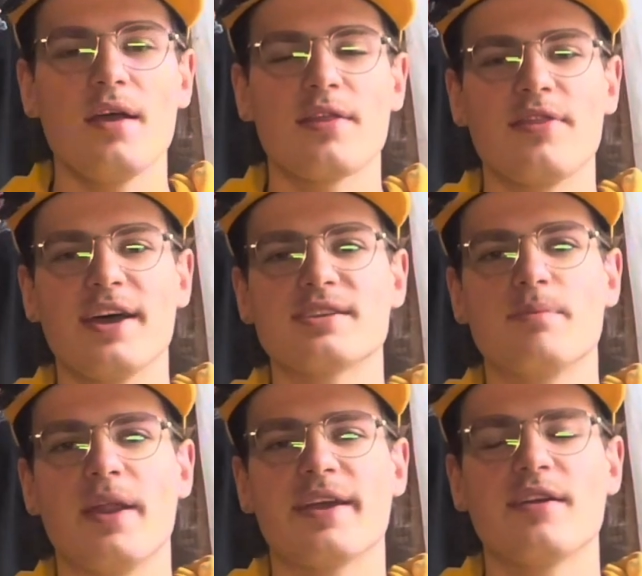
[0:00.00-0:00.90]
That
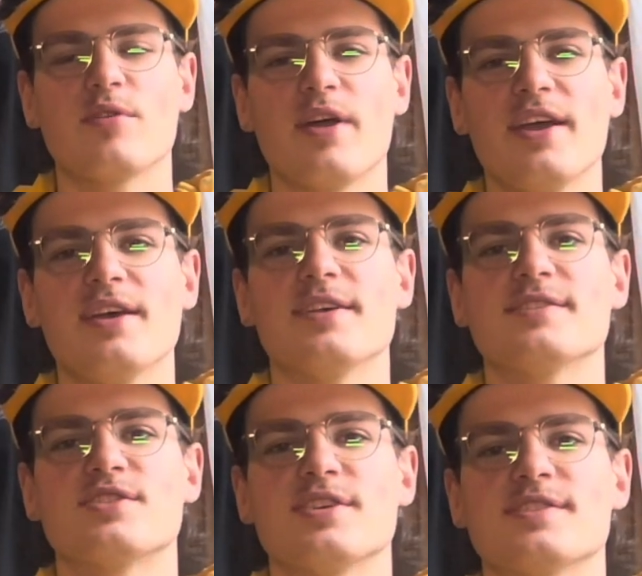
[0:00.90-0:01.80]
black and gray
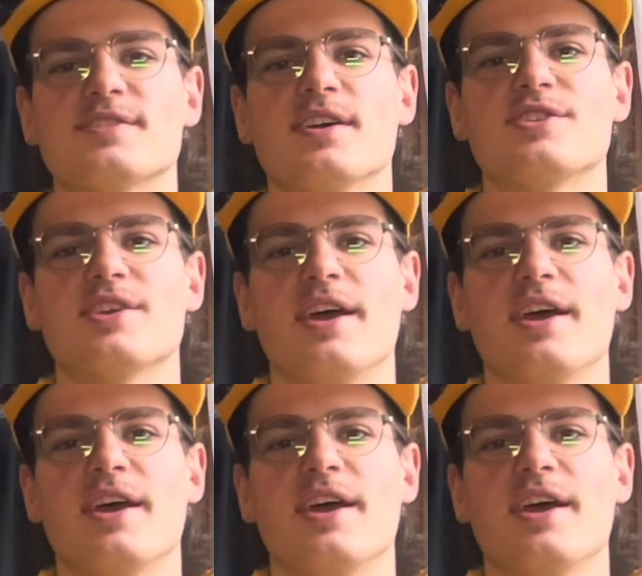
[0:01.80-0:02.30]
is just such